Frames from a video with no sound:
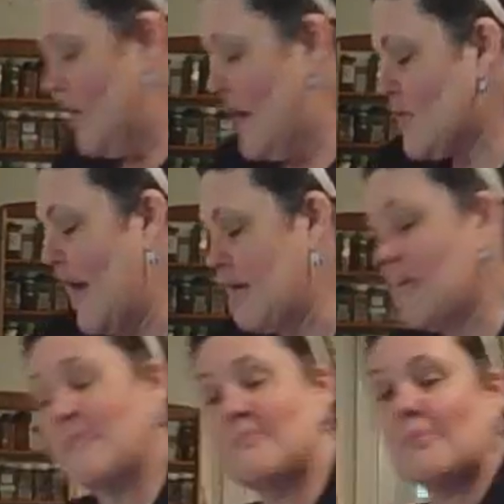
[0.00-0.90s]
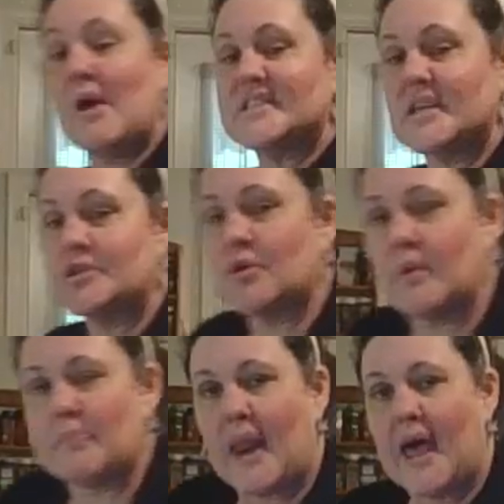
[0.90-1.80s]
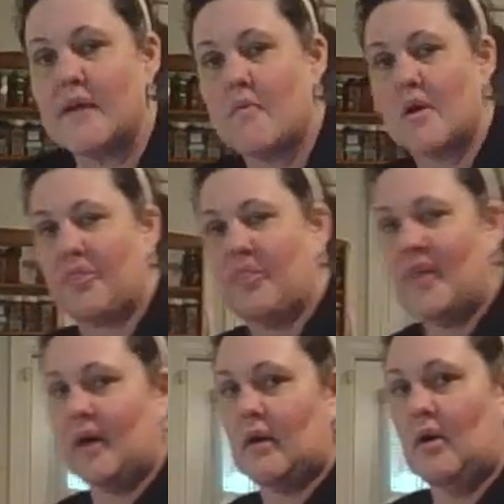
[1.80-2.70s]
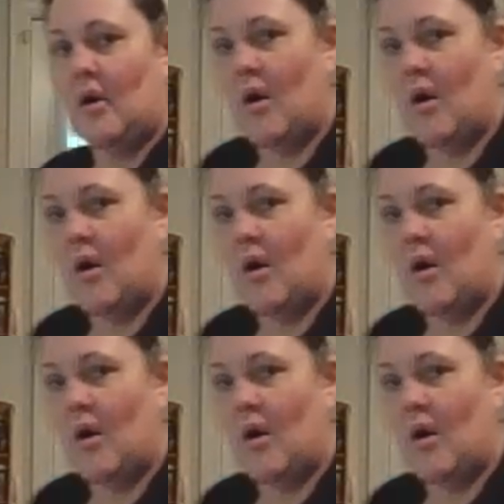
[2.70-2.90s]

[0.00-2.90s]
Okay, remember I said you could play with the